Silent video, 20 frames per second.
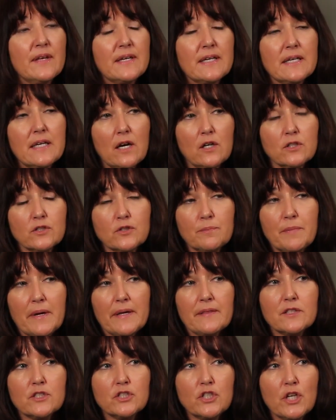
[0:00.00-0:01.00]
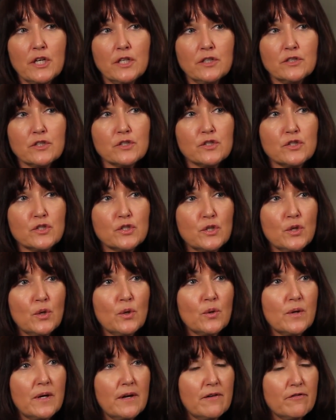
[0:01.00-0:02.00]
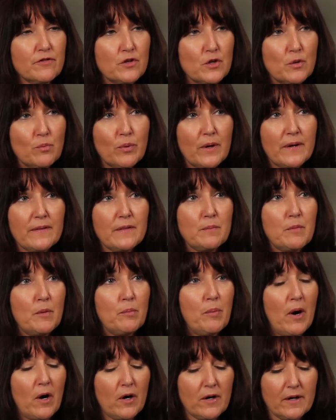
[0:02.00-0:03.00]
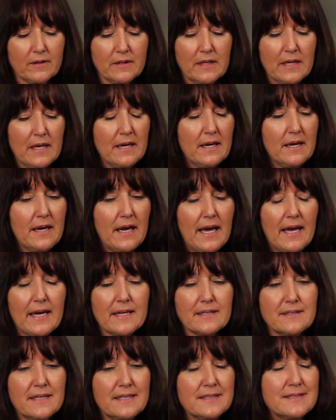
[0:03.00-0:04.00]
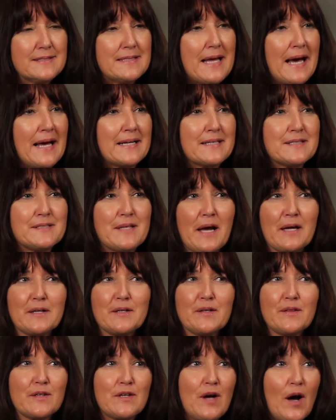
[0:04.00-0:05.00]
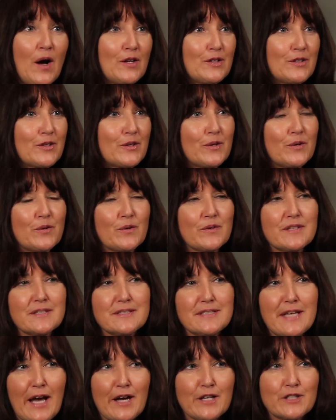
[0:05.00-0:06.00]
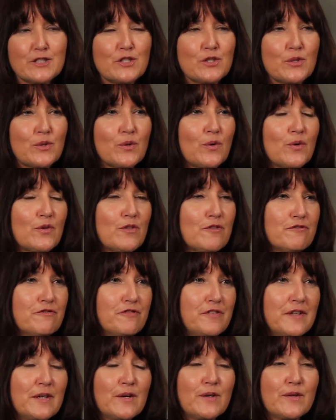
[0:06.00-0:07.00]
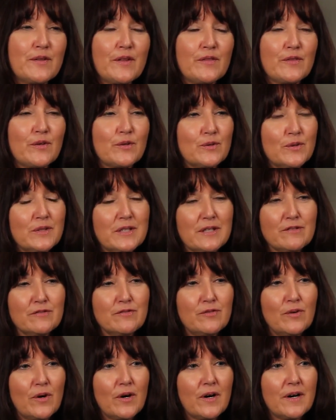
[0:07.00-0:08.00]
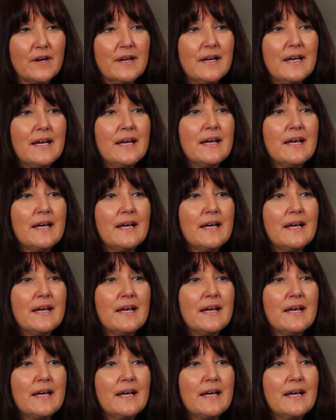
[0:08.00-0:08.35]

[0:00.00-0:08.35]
and they can also make the changes too. If you bring them apart and it's not exactly the color or the texture or the feel that they're looking for,